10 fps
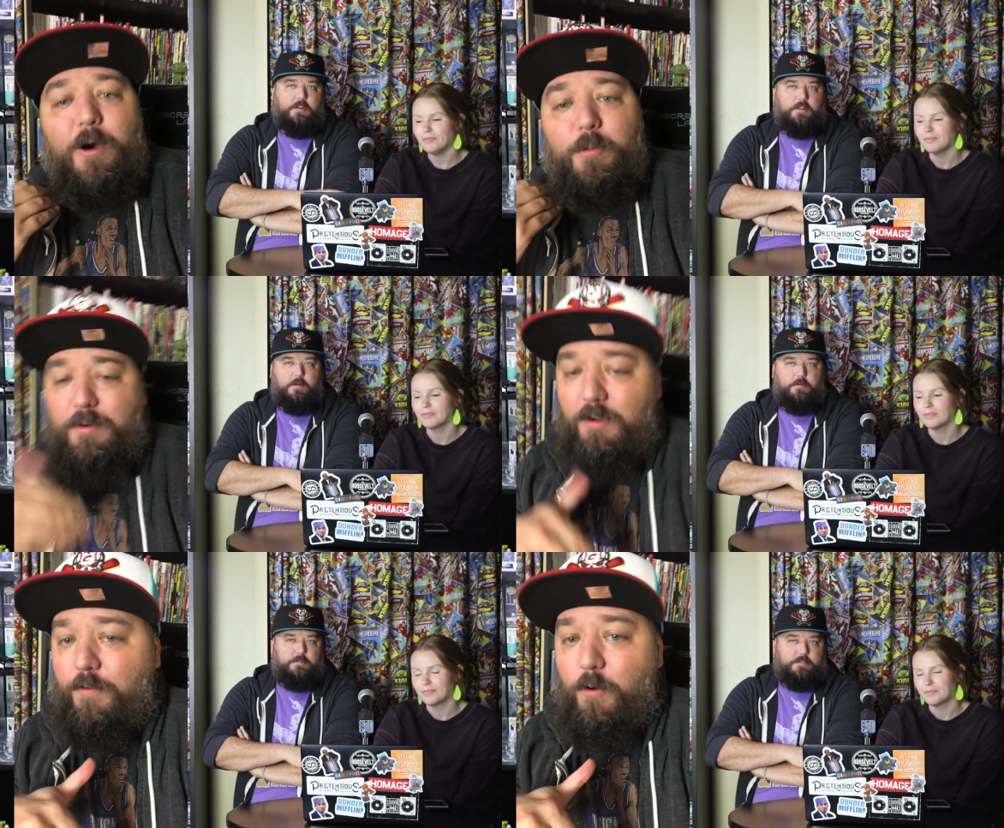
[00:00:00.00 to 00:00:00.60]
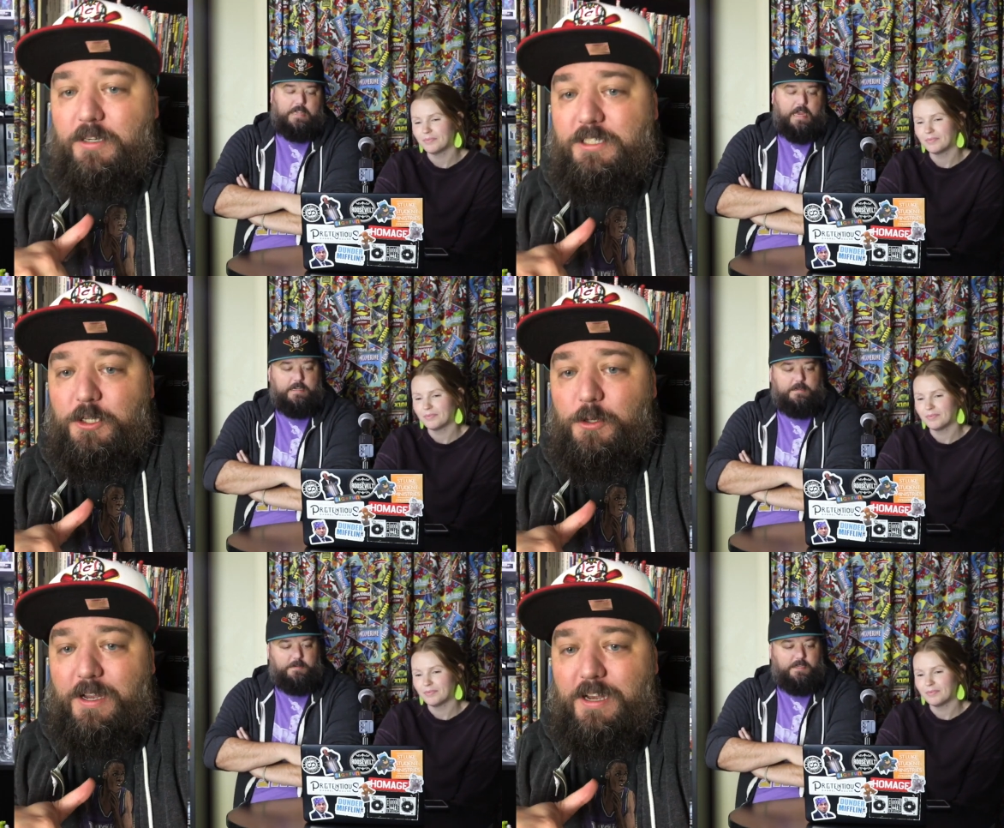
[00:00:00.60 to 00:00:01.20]
Speaker 1: We look forward
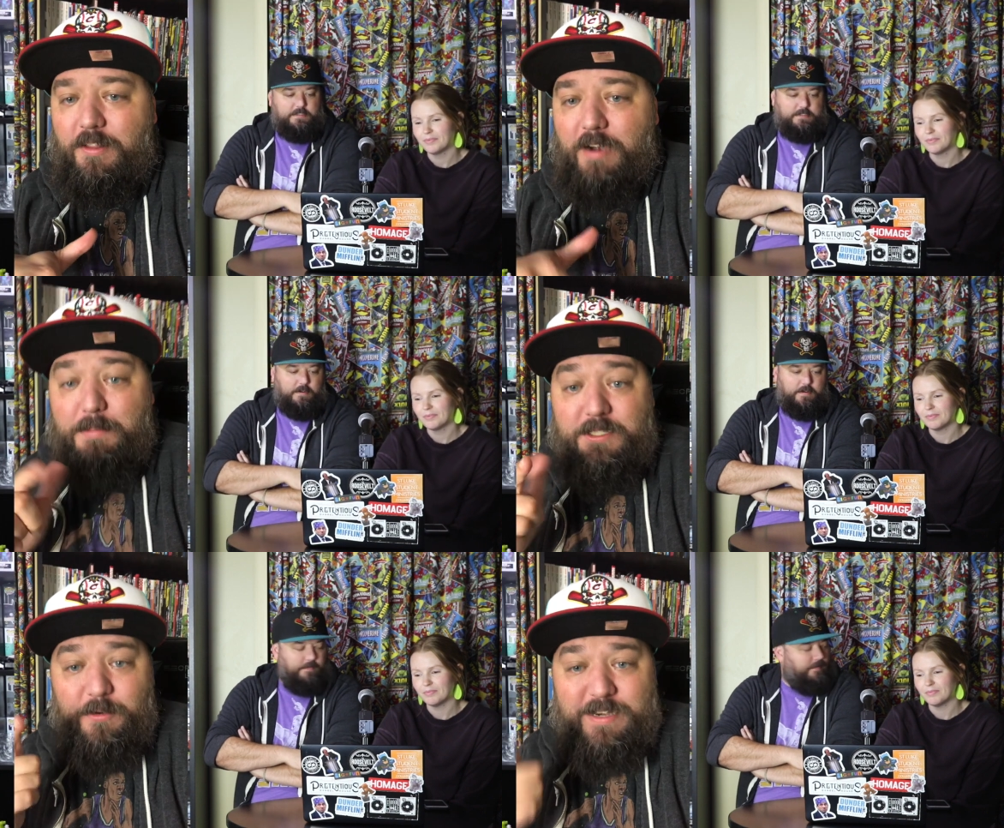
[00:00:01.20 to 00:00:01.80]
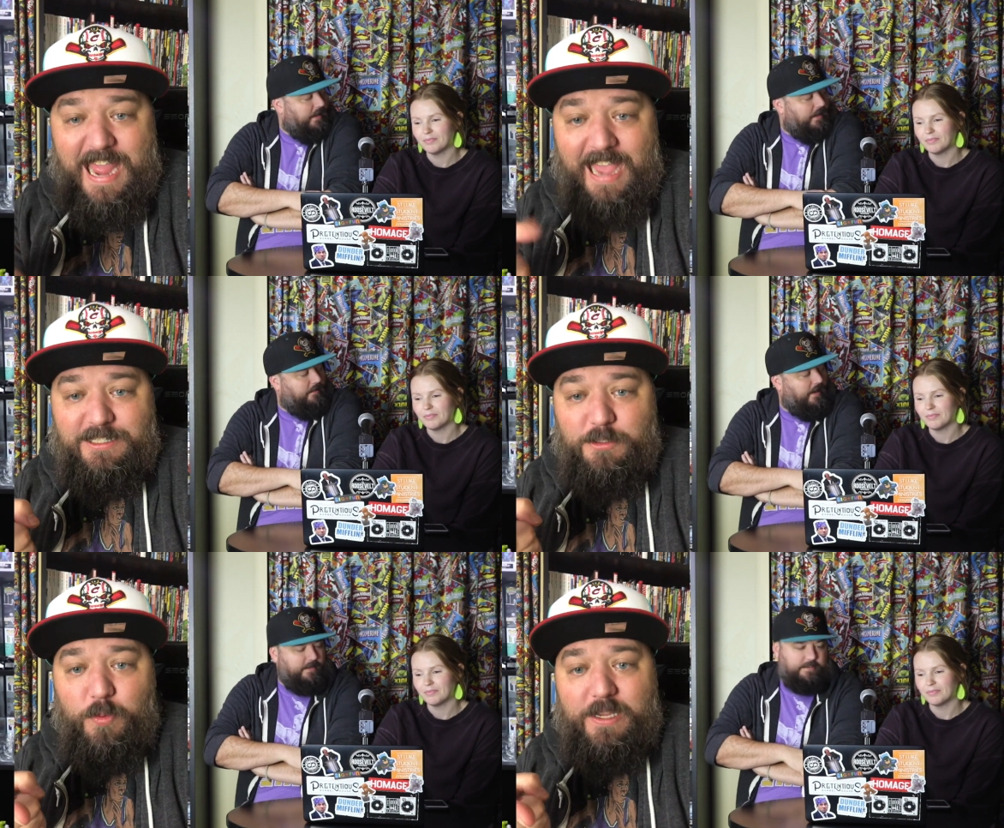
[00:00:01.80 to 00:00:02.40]
to another episode
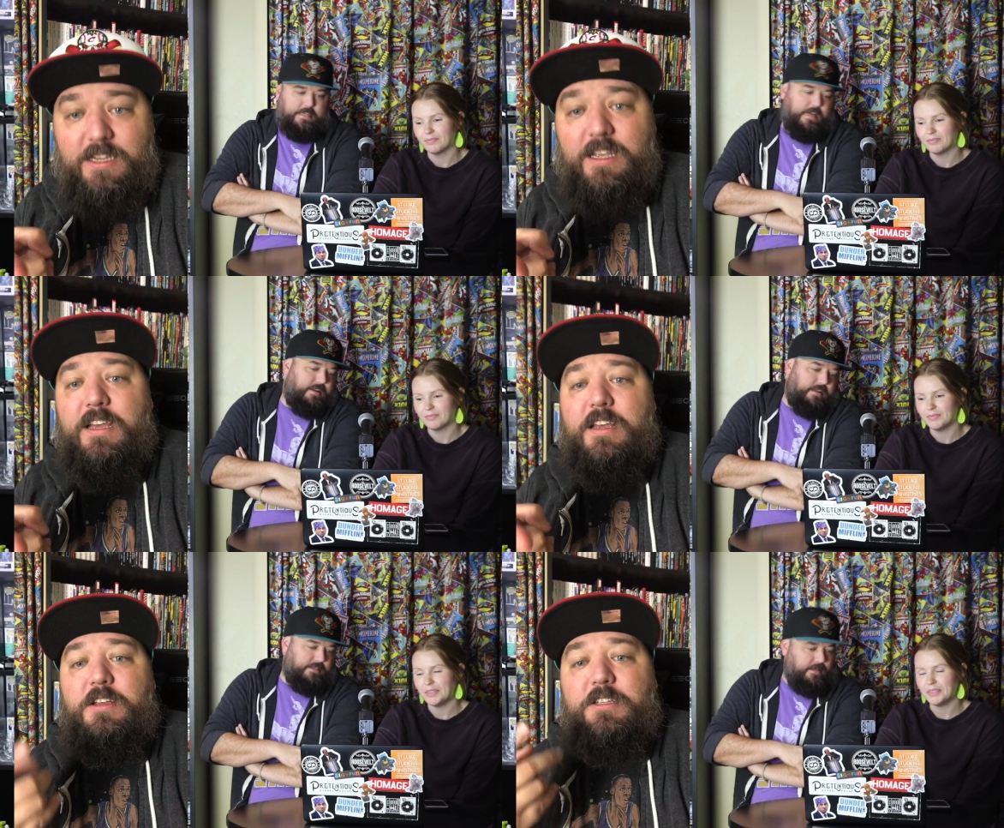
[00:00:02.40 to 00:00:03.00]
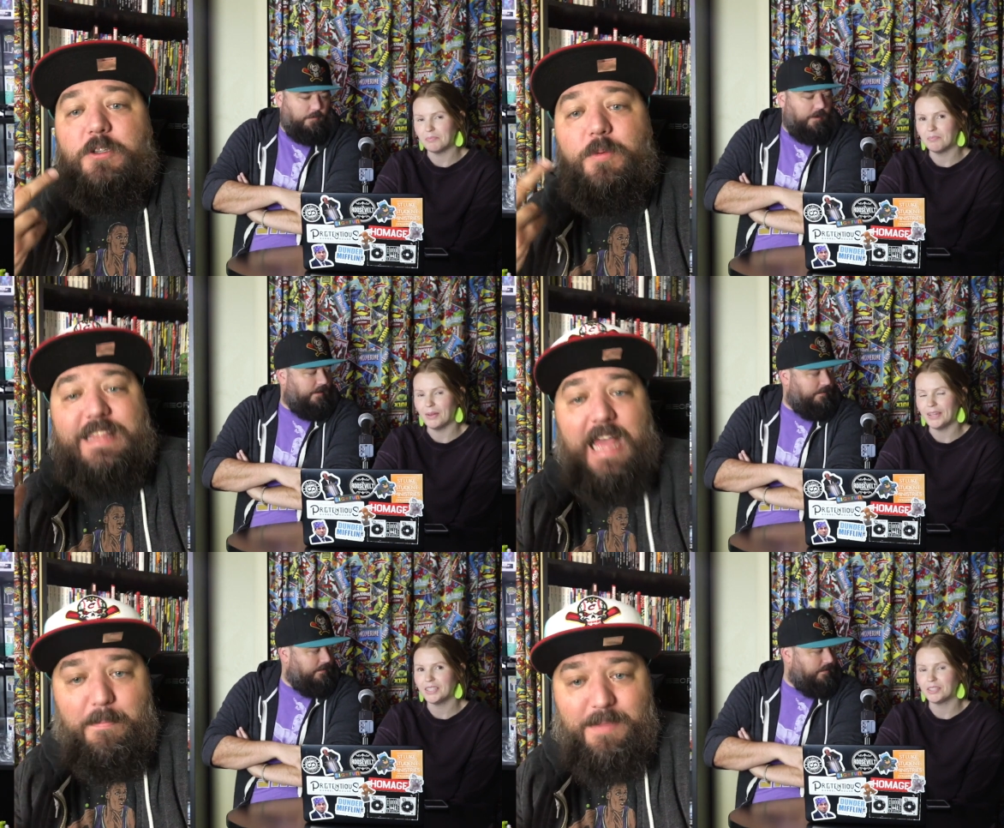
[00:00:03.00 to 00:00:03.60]
next week. So with
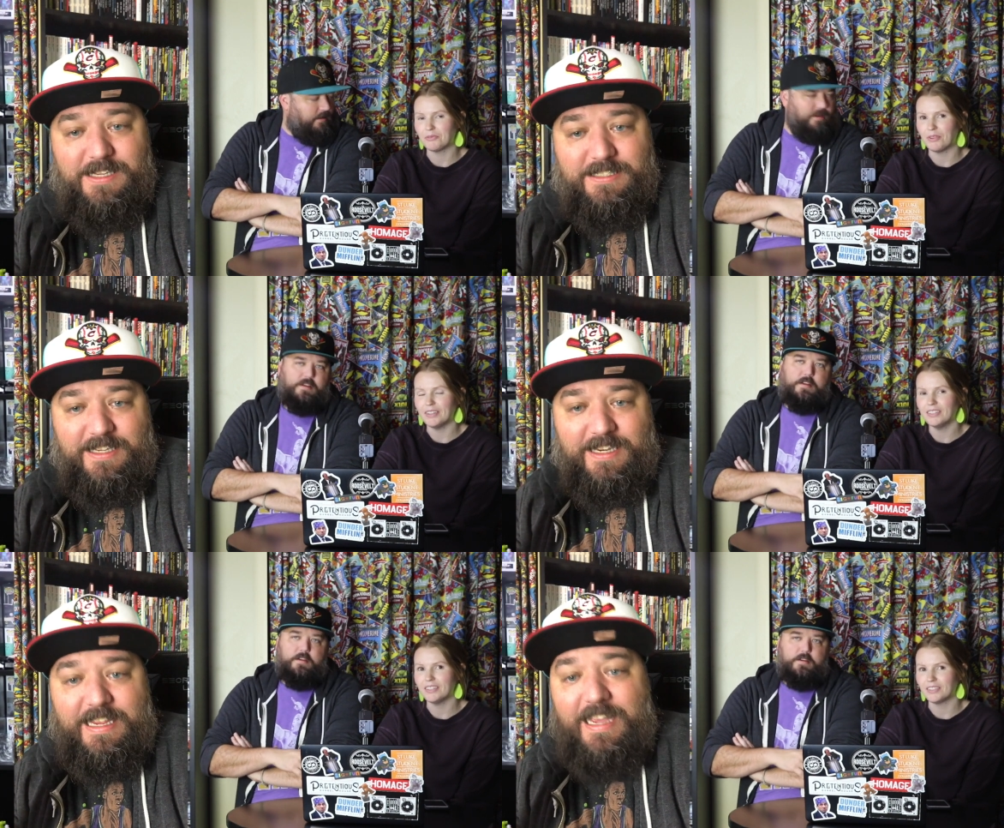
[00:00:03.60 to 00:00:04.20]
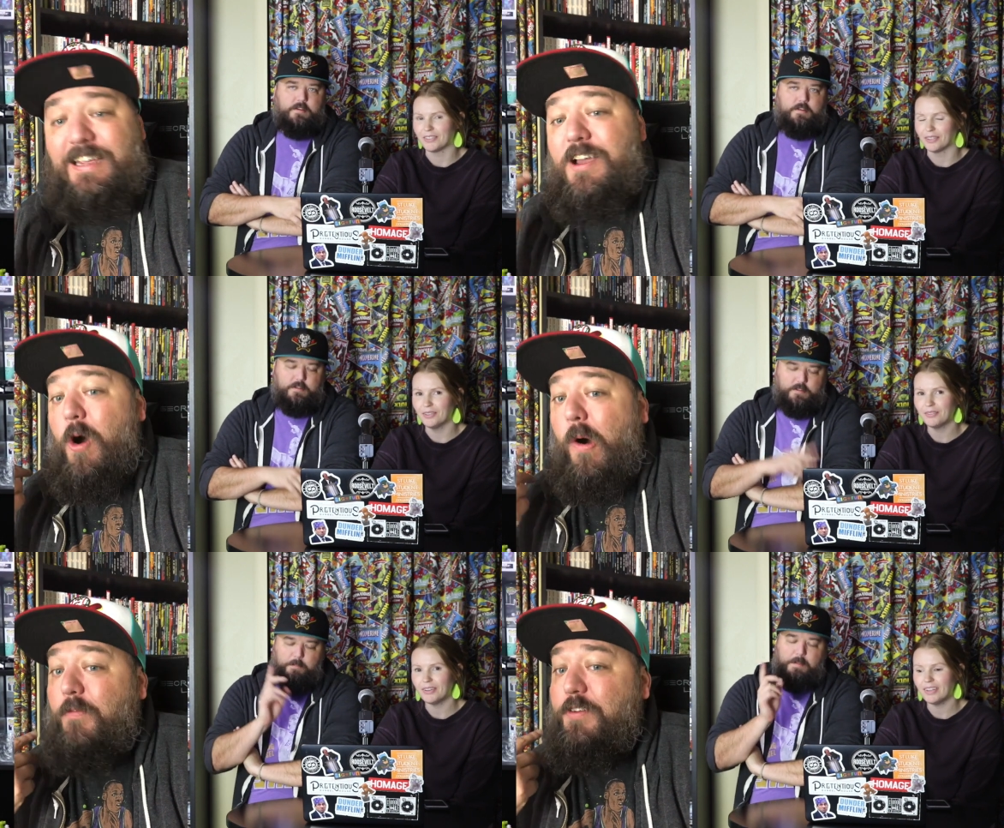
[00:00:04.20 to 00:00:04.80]
that being said, gang,
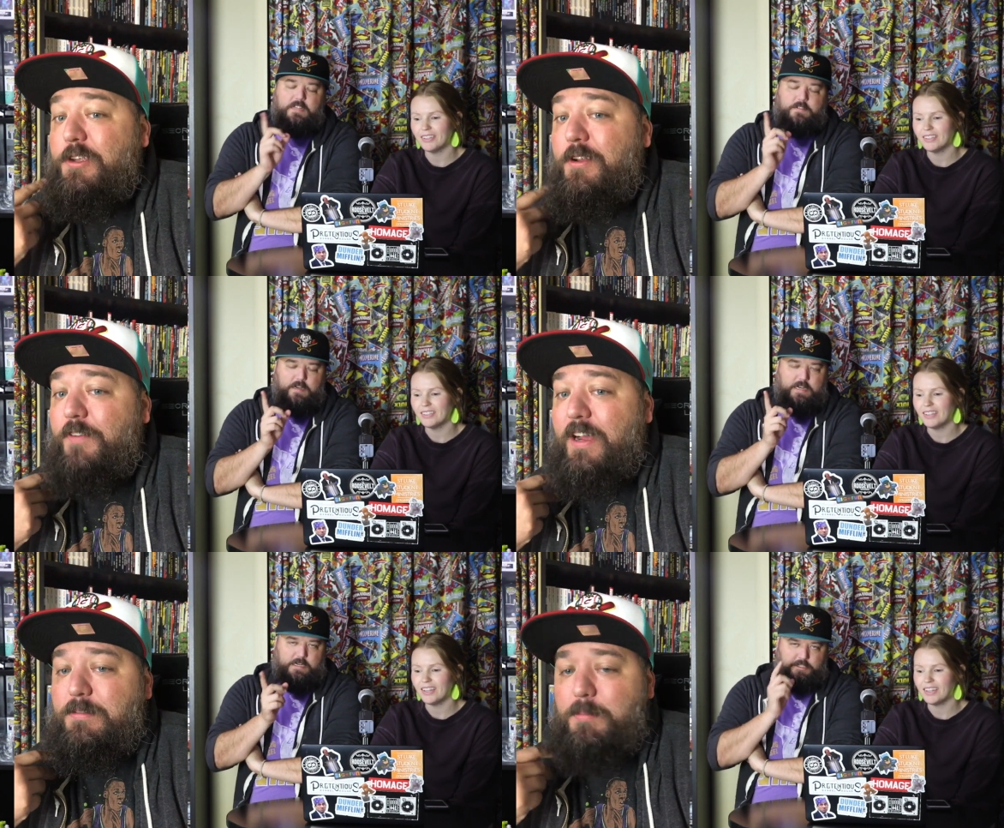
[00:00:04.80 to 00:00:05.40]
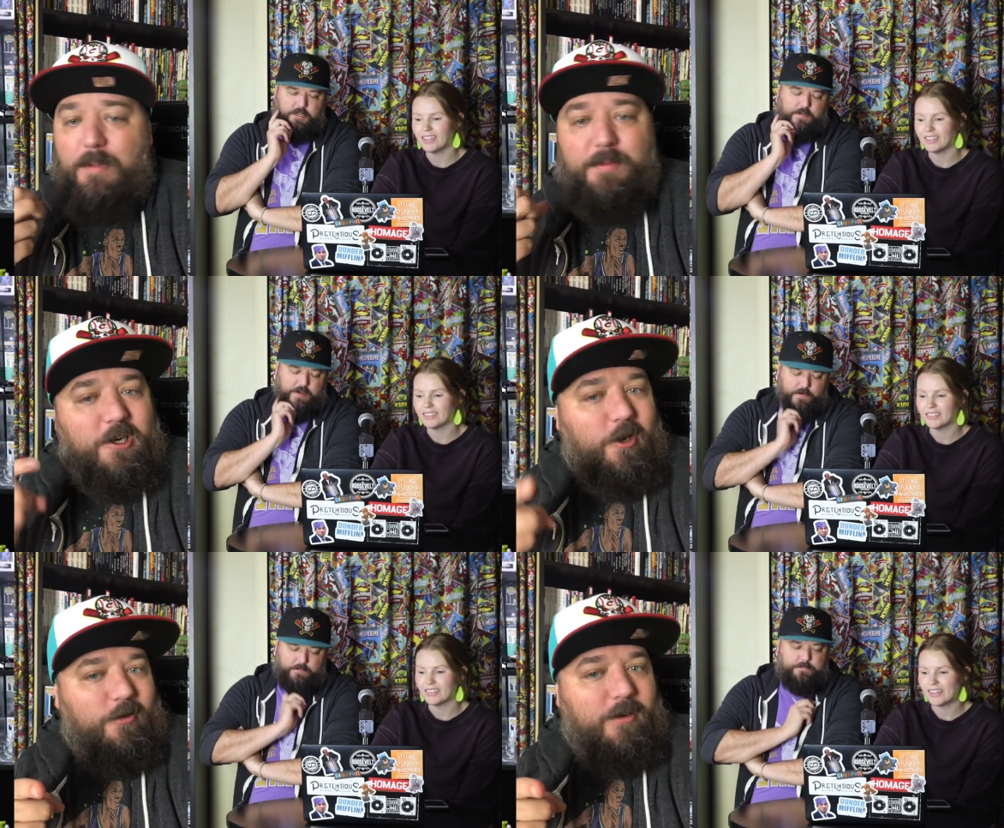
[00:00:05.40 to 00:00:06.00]
hopefully you can find some time to
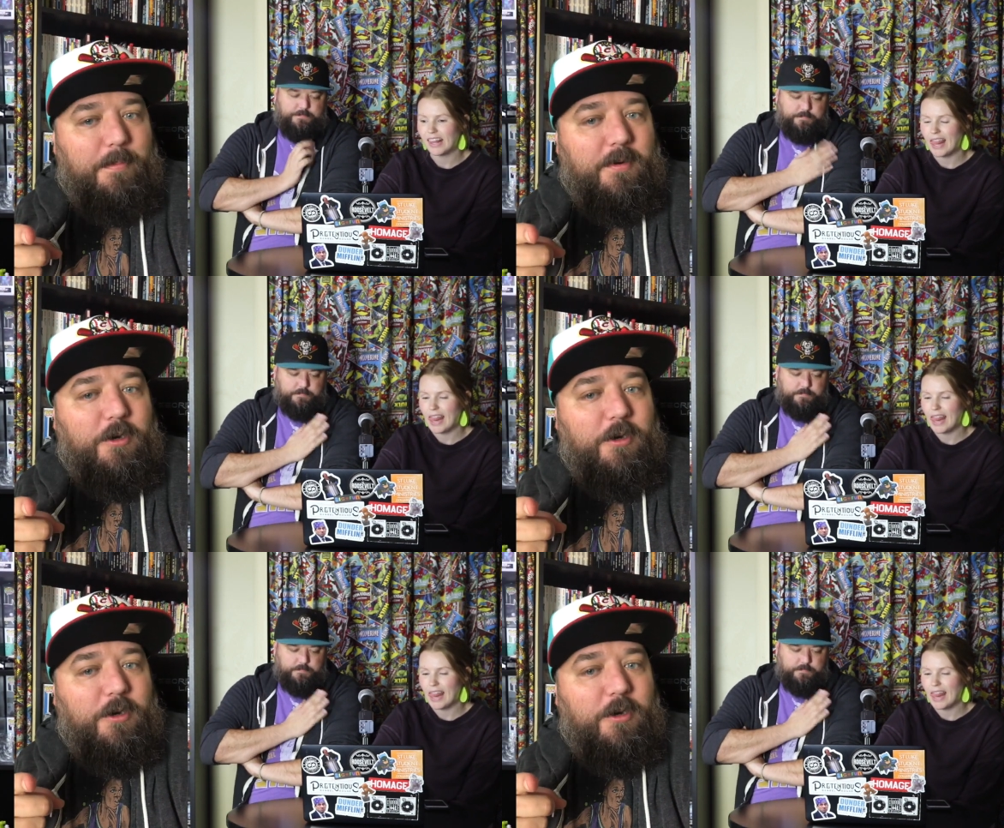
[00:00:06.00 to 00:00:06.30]
curl up,